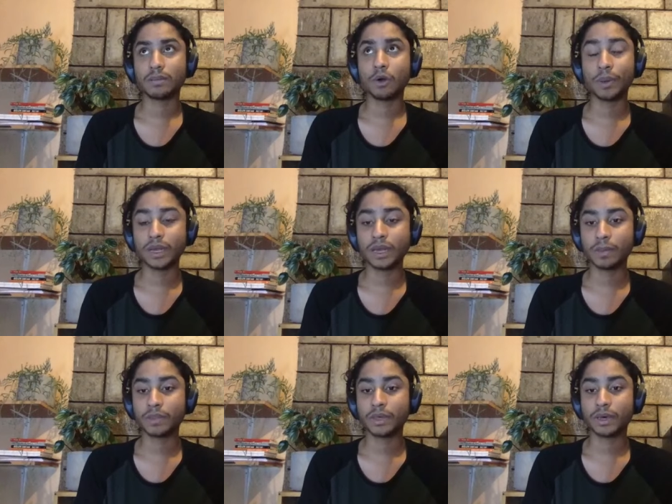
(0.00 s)
opening
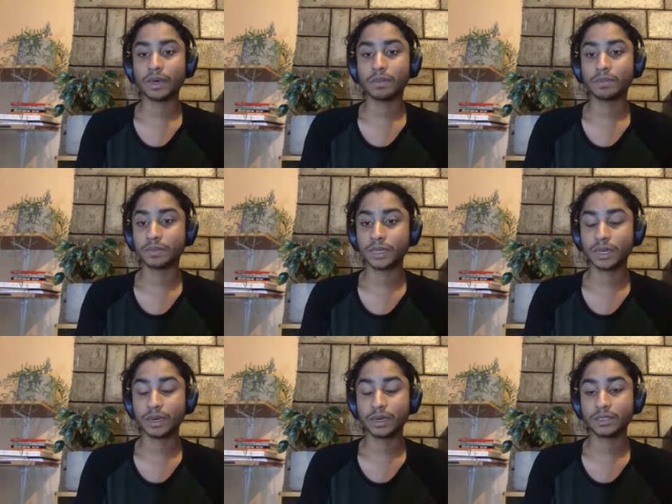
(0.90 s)
up
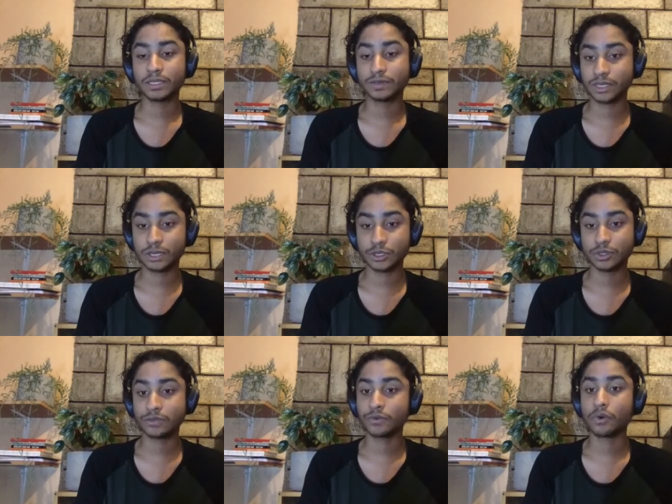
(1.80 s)
the uh, TV
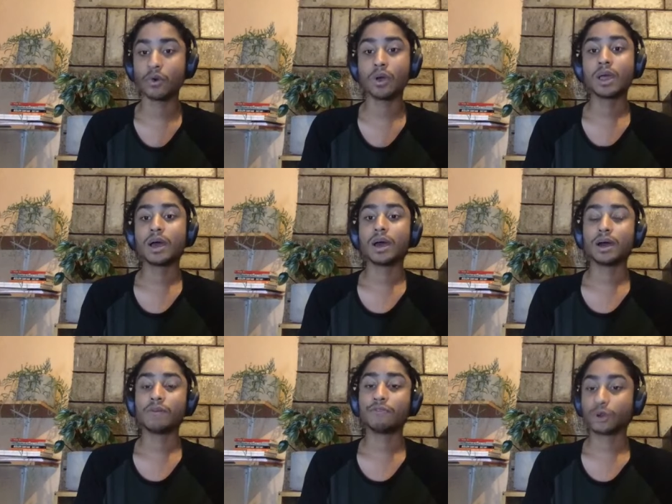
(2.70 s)
stations for
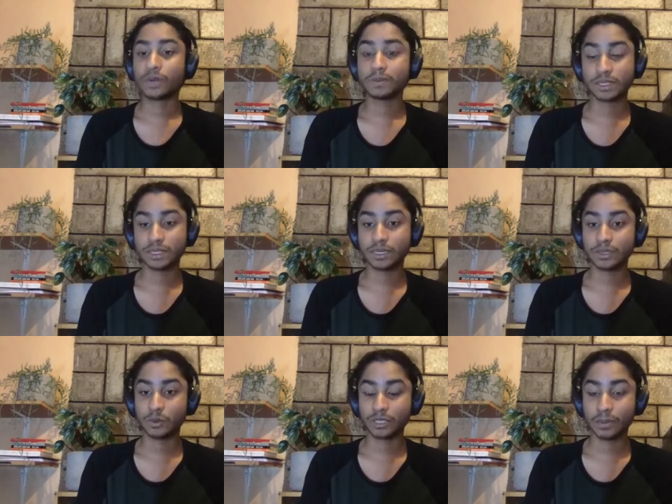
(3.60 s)
uh, forums
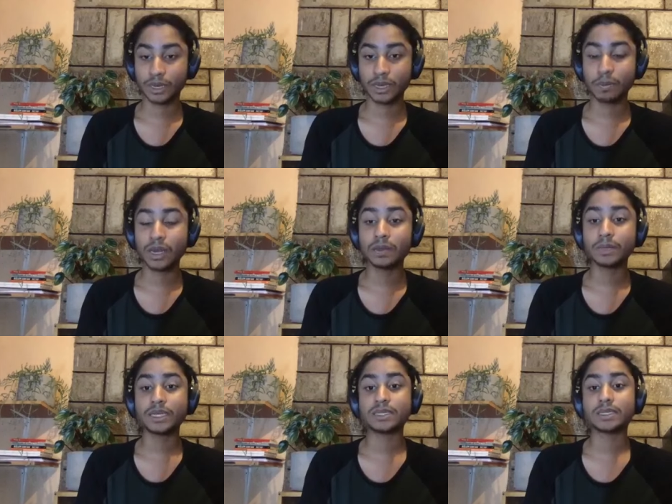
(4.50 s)
discussing what's happening in
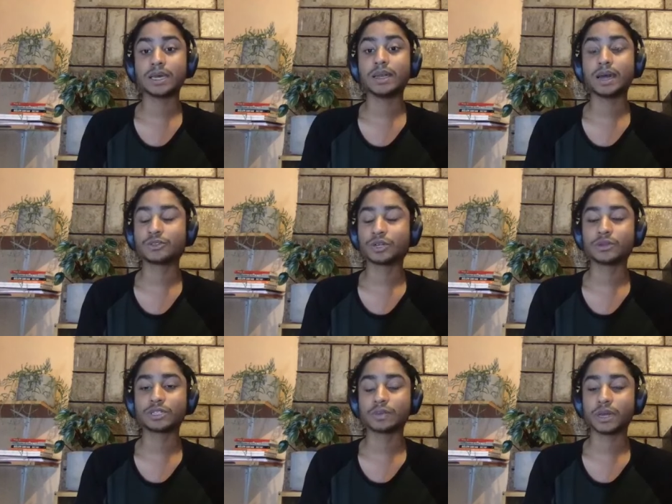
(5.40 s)
Parliament, and uh, sorry,
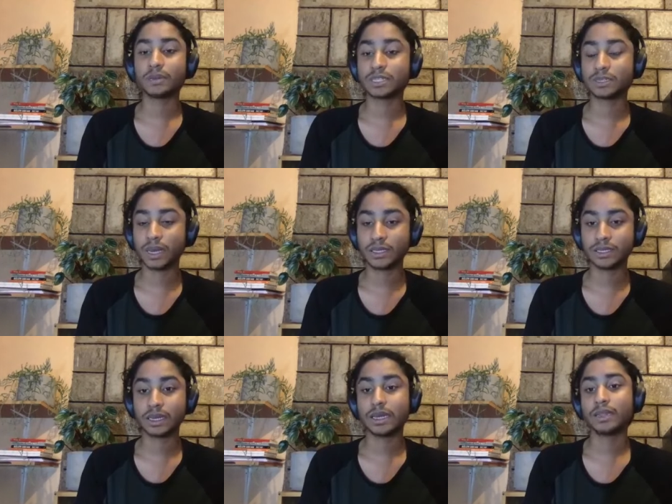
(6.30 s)
not in Parliament, in
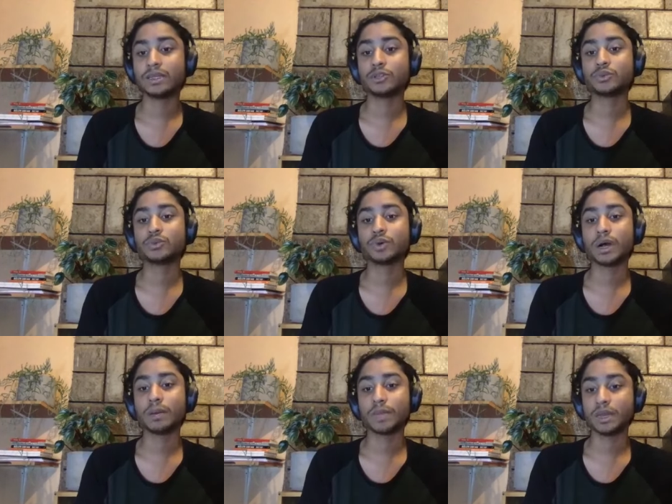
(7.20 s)
Palestine, and they do
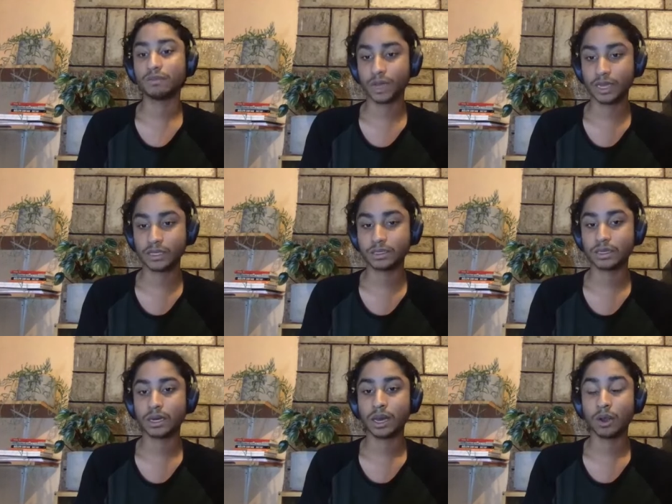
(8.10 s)
um, invite
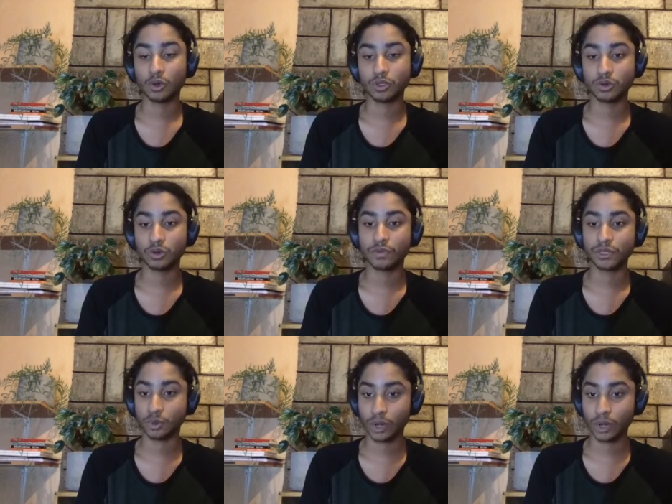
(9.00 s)
a lot of this